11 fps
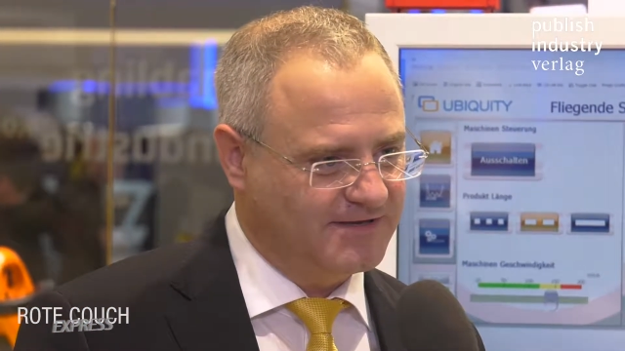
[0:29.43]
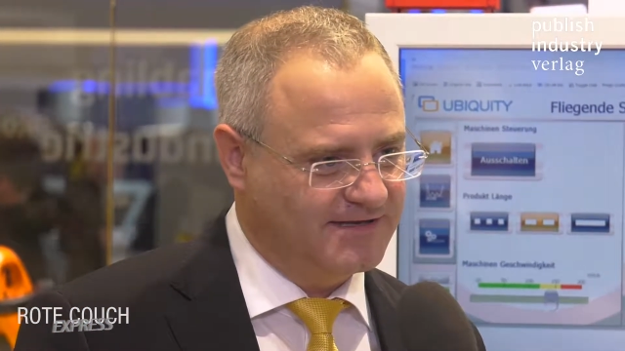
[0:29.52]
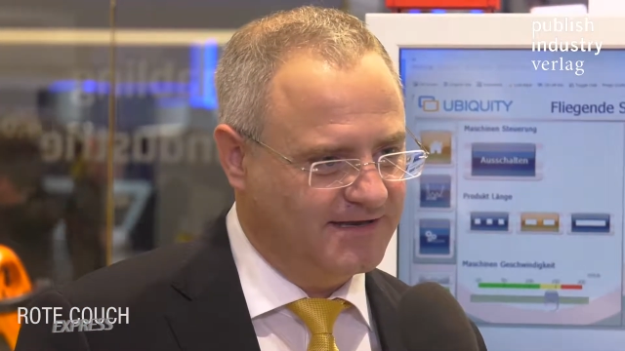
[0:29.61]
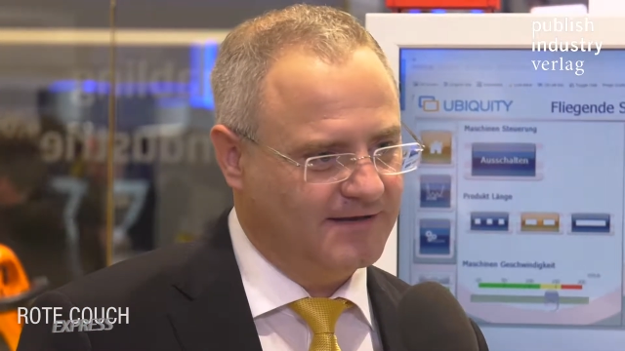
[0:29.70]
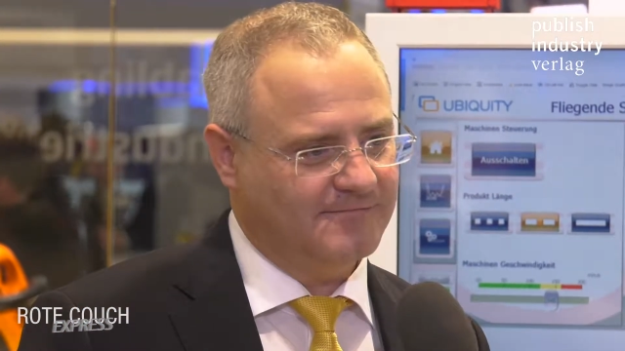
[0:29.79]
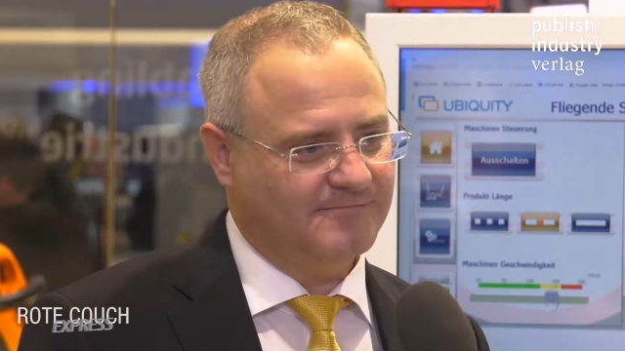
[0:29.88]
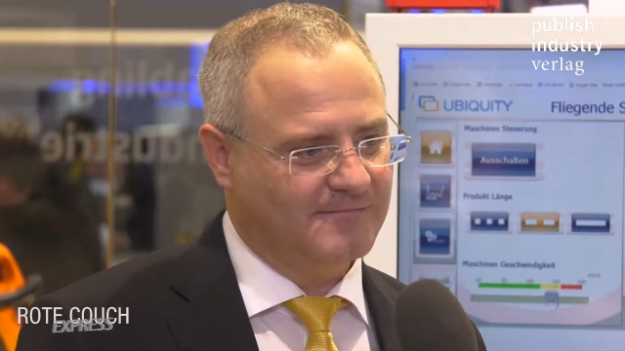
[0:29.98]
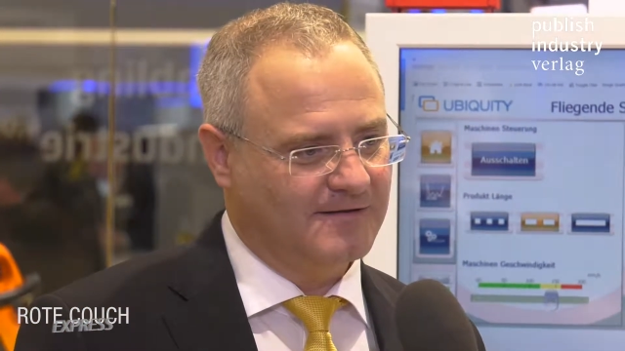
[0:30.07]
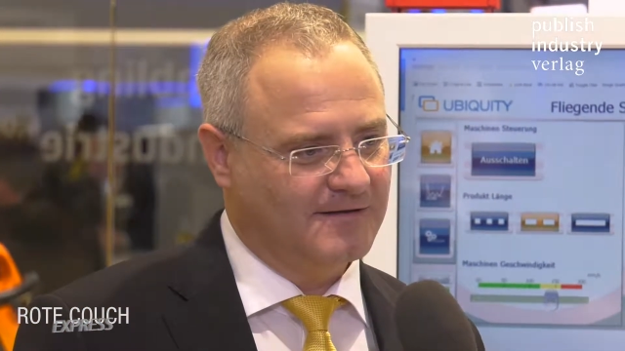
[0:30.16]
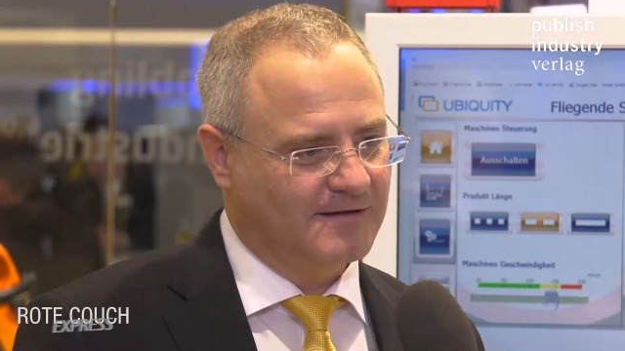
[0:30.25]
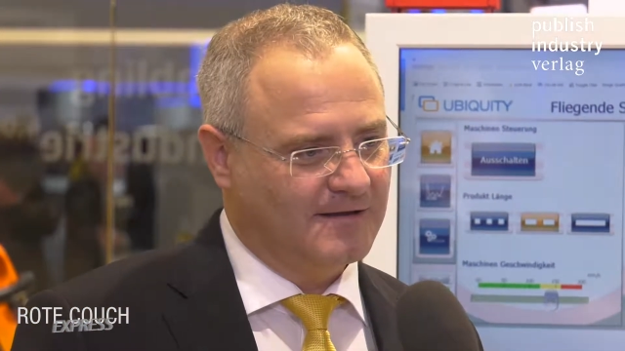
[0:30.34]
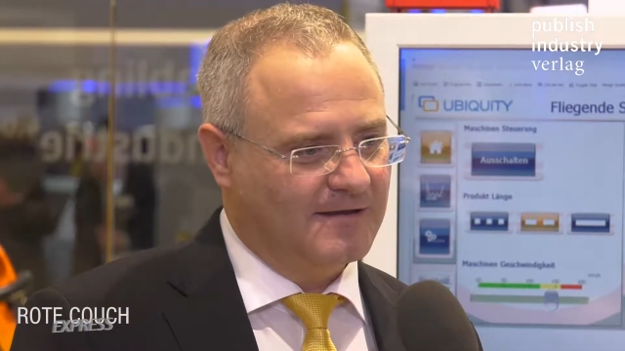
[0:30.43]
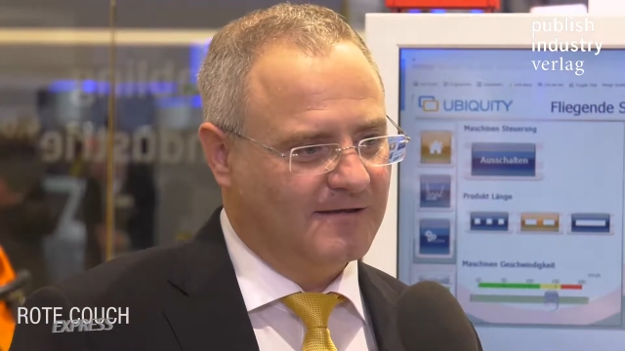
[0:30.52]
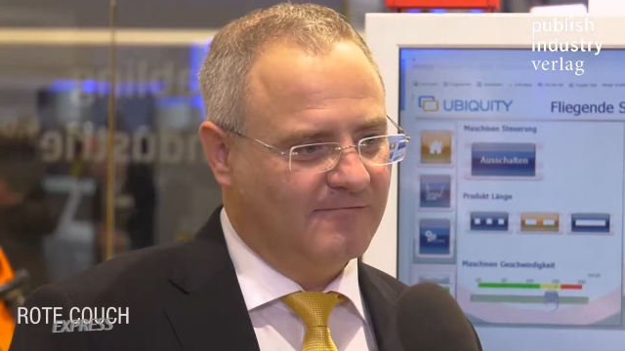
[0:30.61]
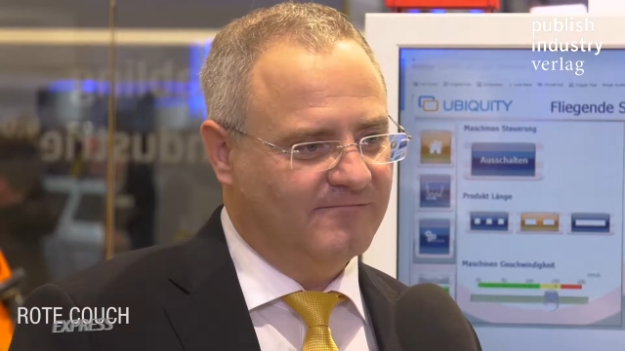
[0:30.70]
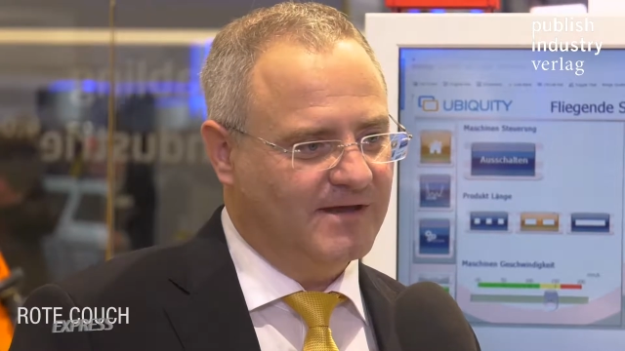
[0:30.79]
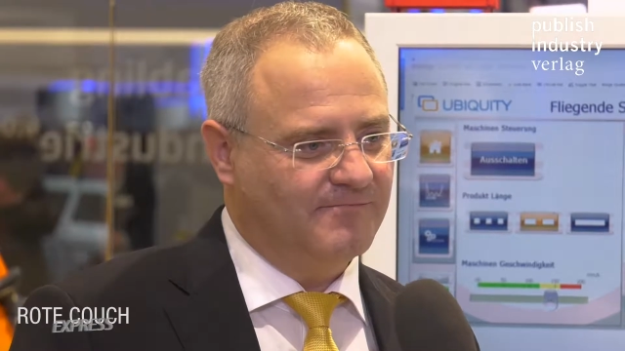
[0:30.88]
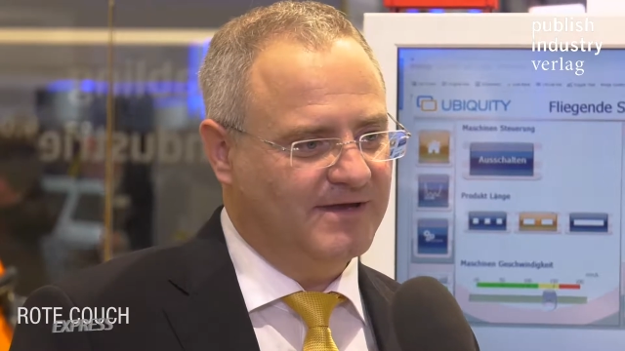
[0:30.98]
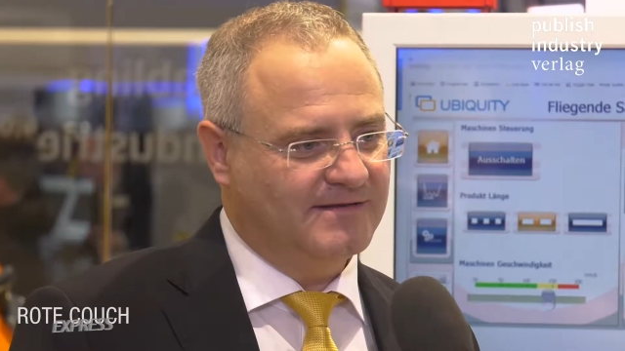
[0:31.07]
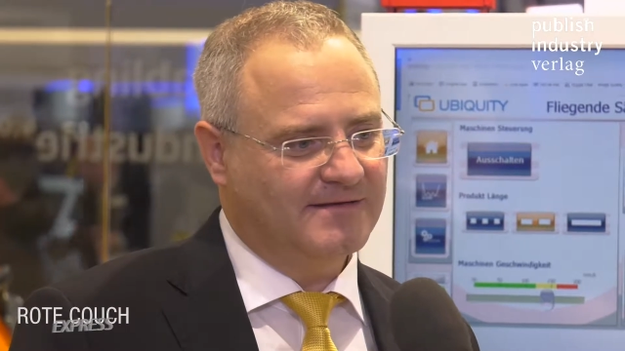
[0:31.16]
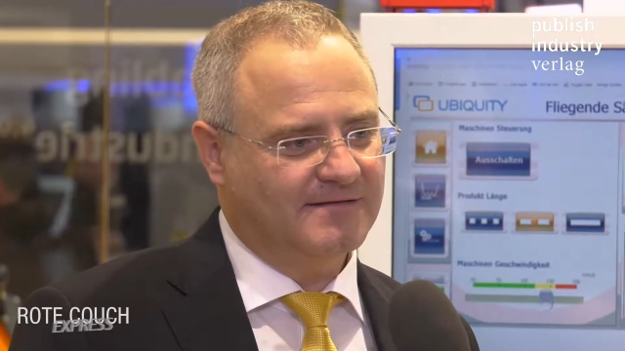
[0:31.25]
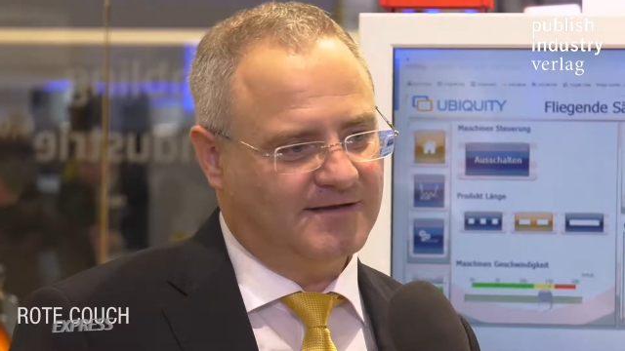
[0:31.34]
lifecycle.
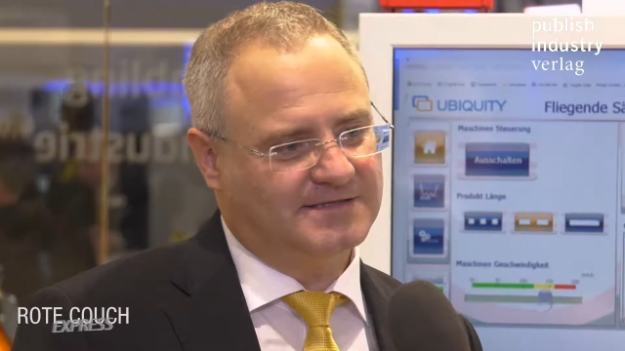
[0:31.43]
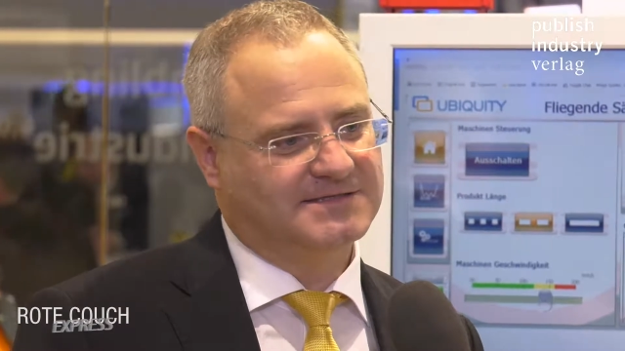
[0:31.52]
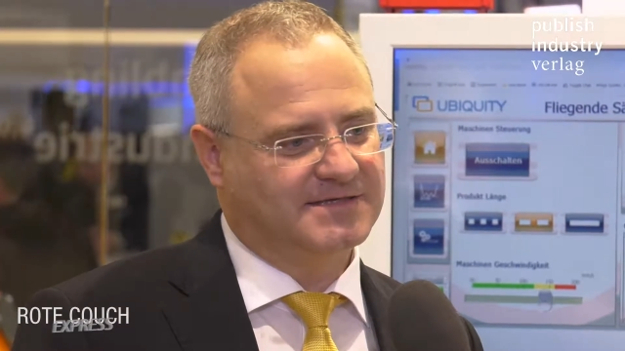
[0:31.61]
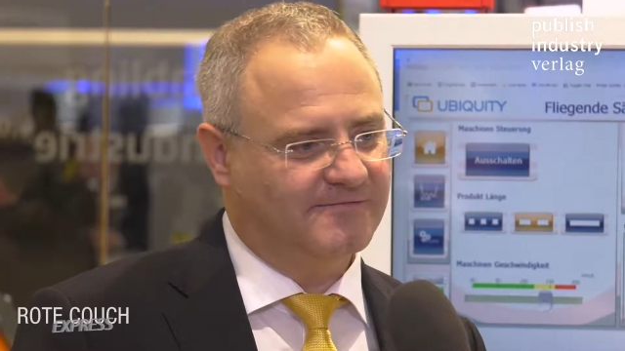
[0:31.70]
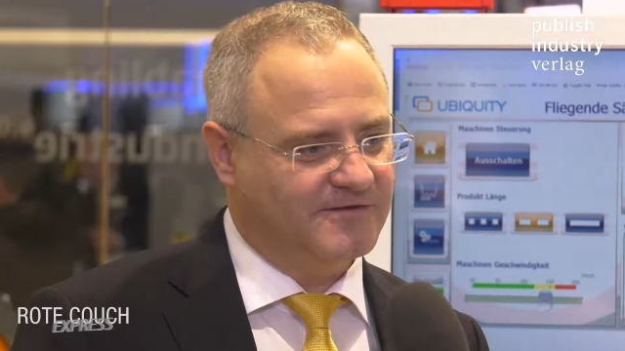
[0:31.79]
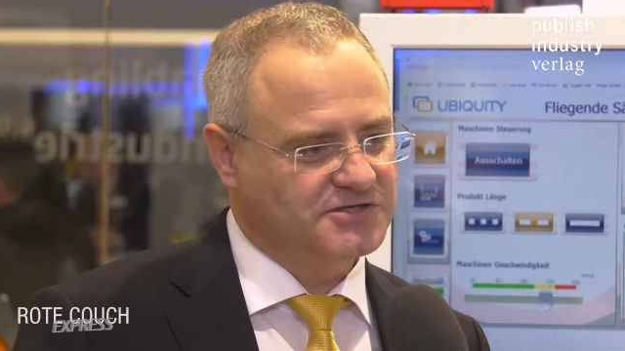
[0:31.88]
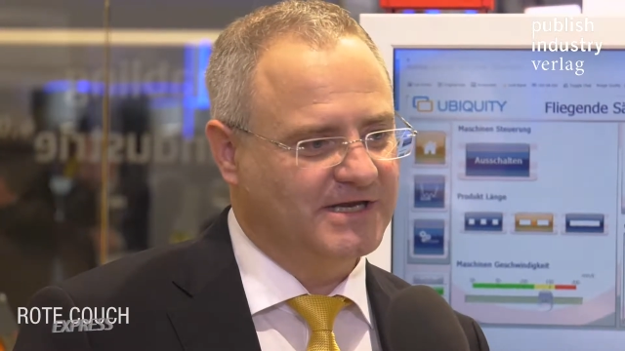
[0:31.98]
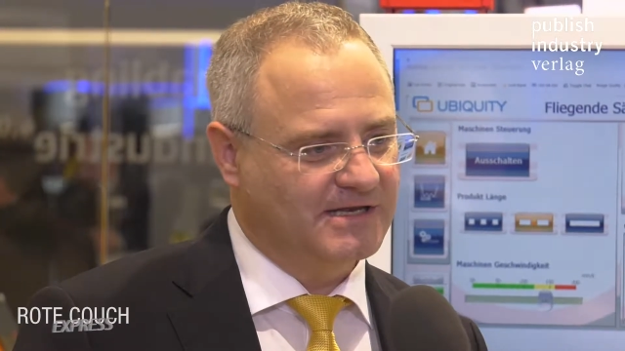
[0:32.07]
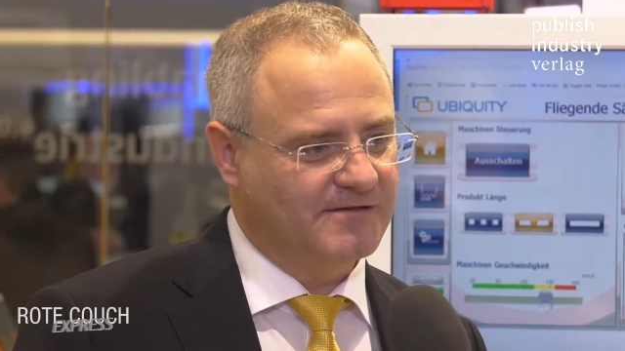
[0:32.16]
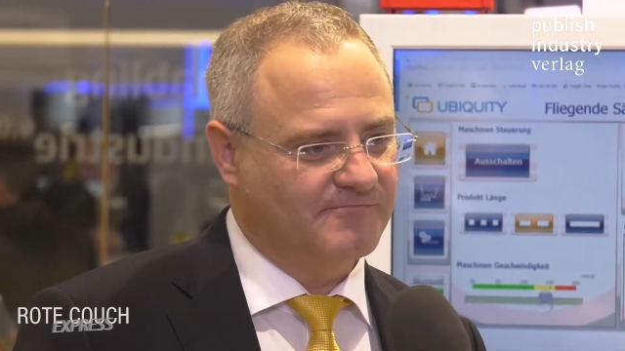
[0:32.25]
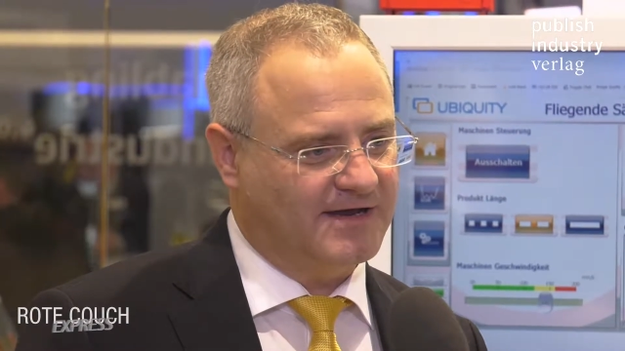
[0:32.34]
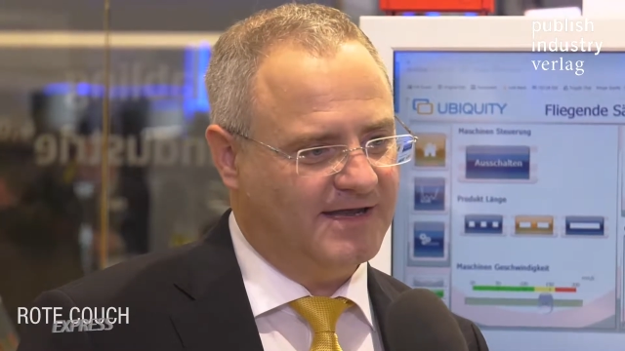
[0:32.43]
We offer this in different